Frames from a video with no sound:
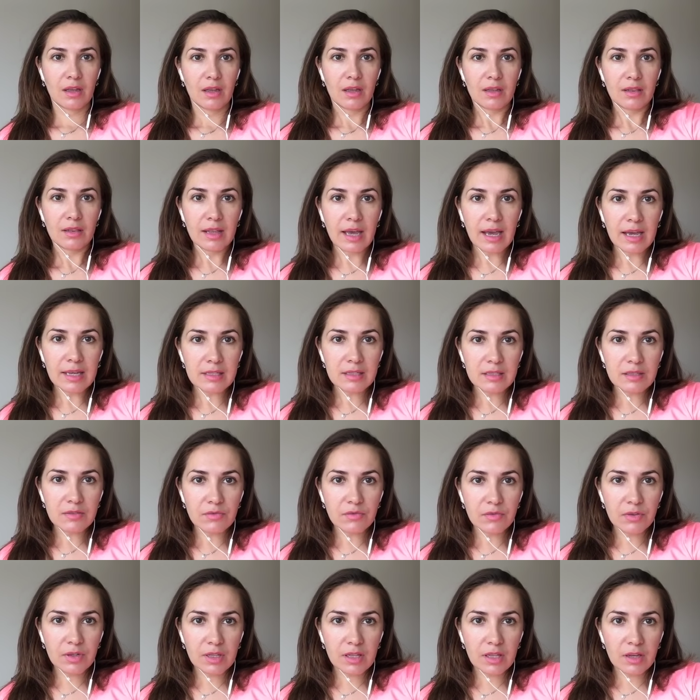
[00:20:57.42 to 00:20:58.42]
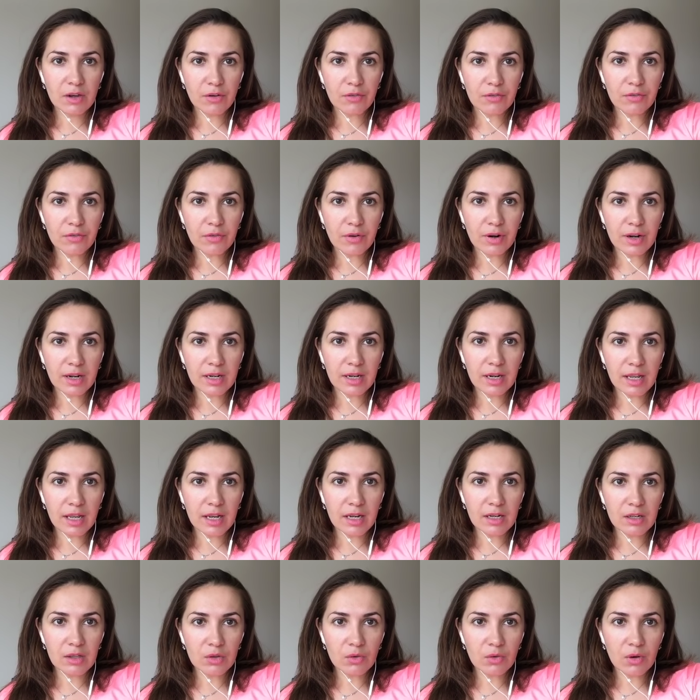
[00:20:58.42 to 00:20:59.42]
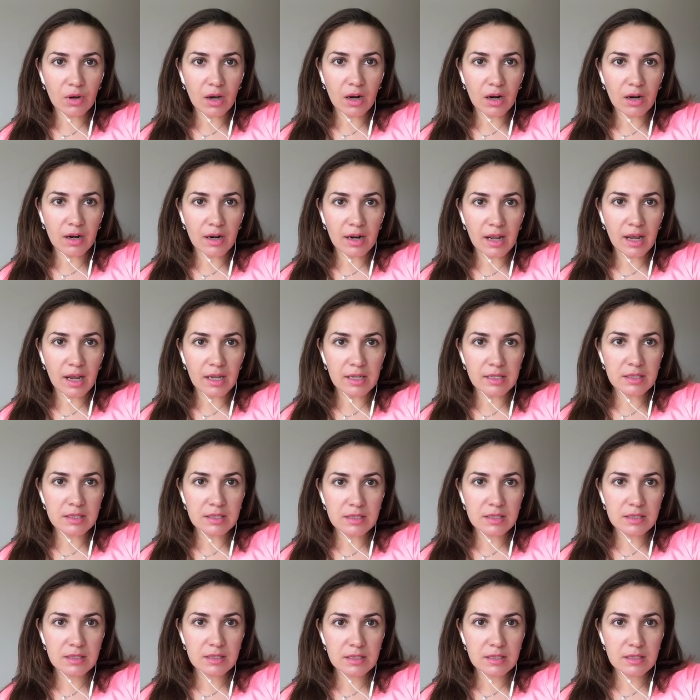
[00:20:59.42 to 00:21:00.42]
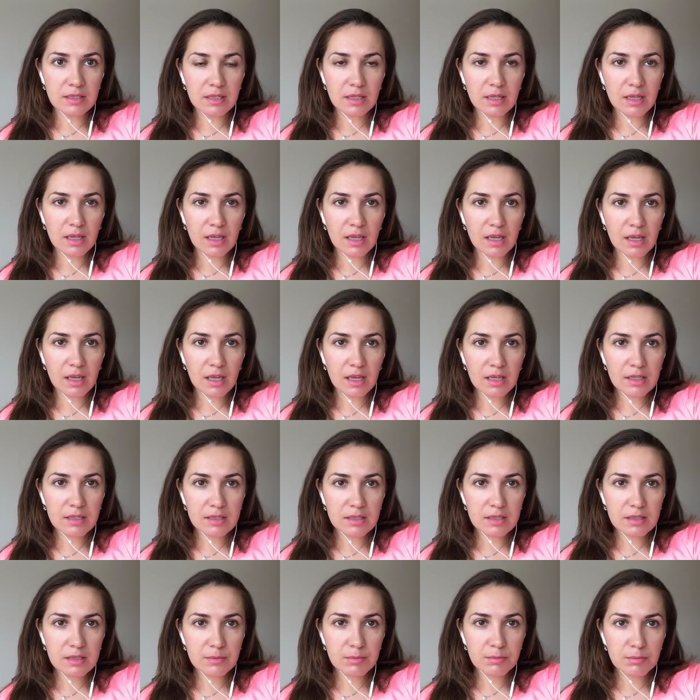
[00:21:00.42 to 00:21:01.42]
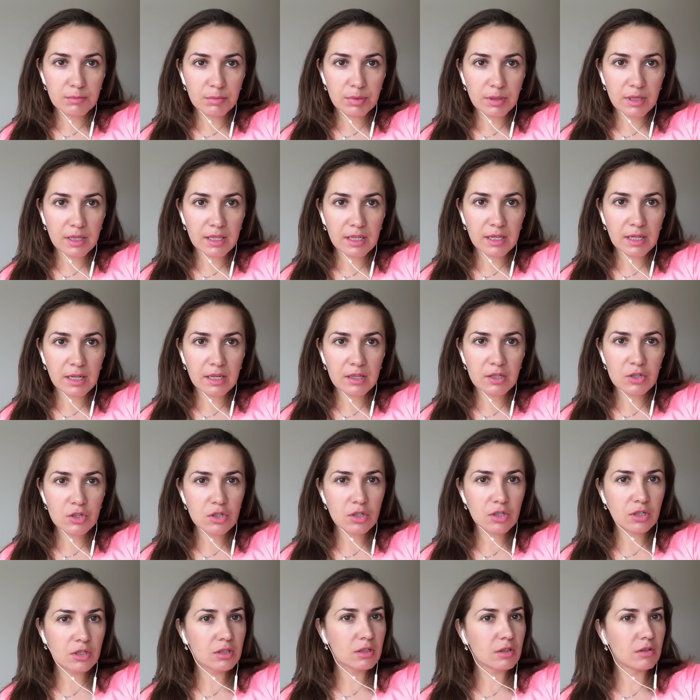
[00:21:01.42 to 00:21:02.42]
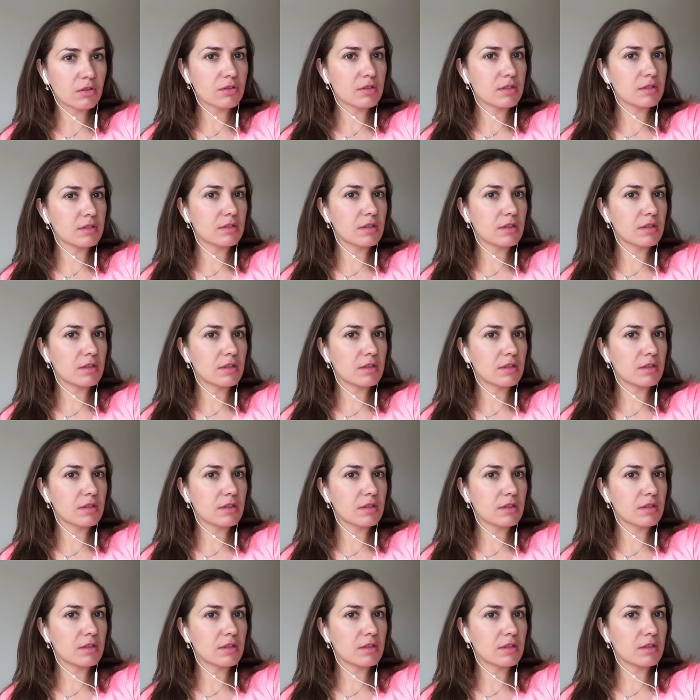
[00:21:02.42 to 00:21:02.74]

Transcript: Nice video, friend, and you are nice explanation, I'm